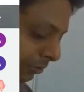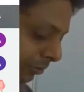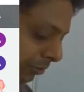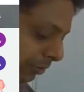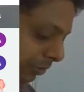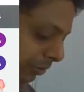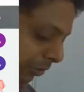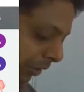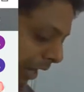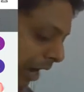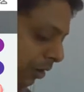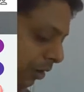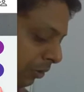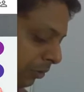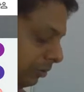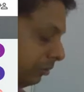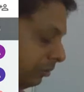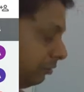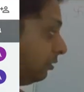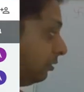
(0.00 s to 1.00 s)

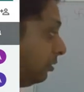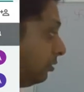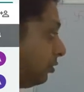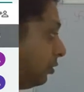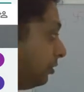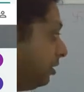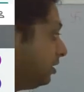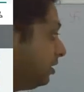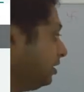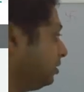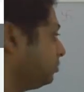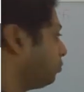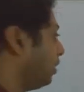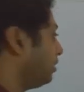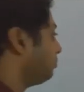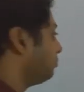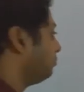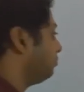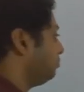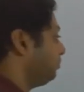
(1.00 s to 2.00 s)
So this is
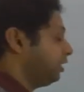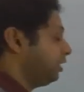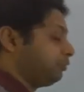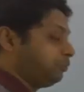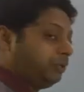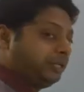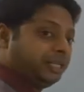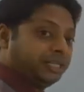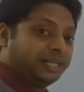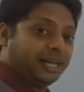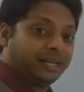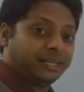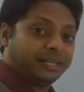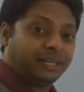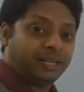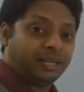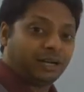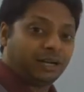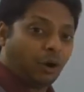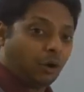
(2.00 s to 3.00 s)
what we are doing it at
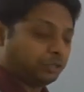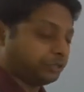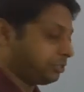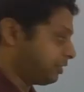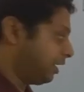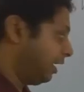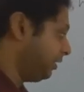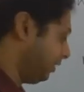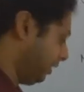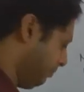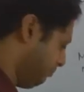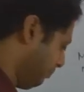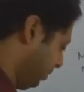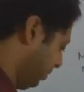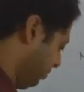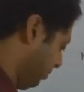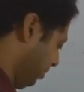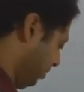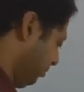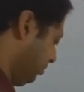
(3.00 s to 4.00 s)
a constant
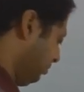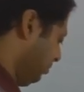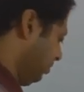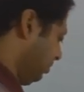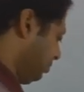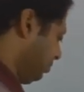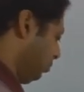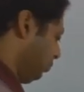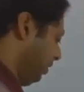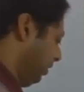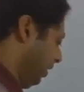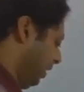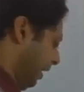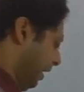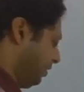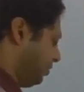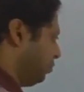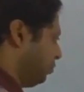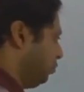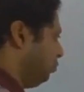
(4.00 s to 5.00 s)
temperature. So we
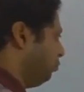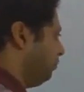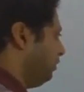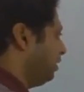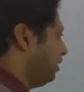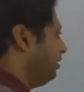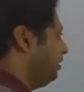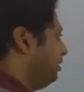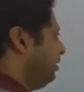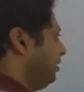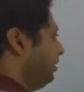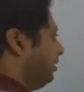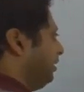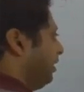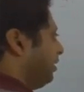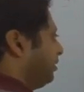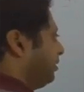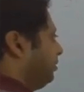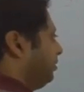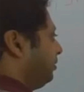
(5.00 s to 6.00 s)
are assuming
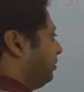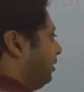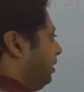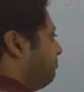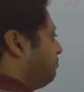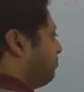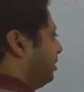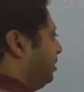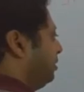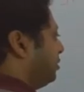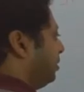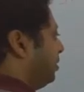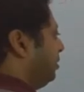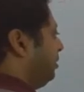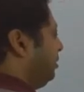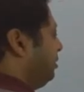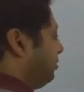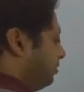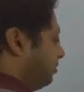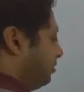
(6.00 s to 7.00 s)
that temperature
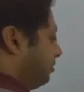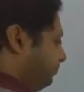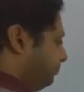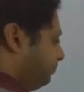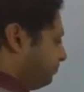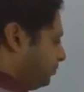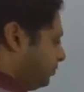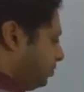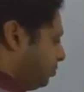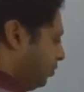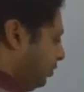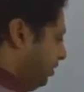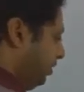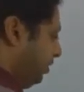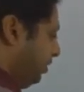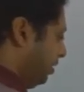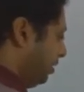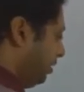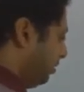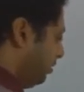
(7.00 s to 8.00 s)
is, so
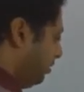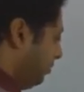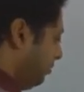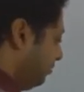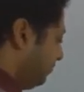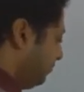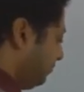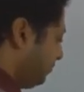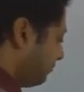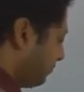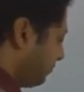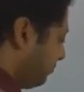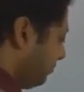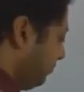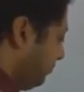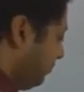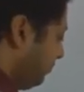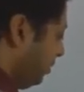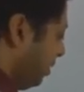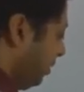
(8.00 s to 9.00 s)
here
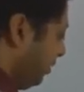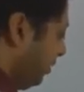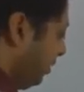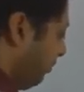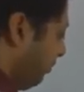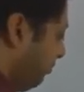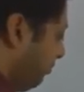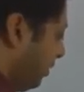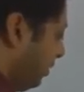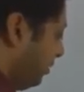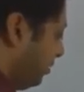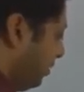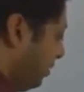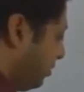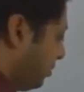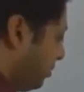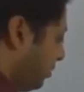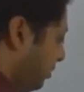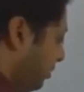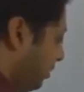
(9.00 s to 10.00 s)
temperature
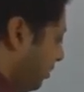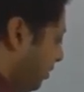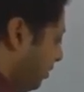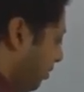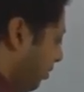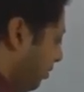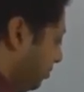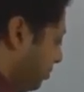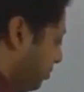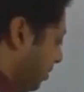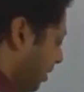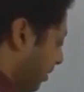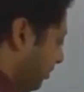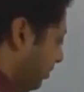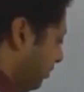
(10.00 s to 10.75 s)
is constant.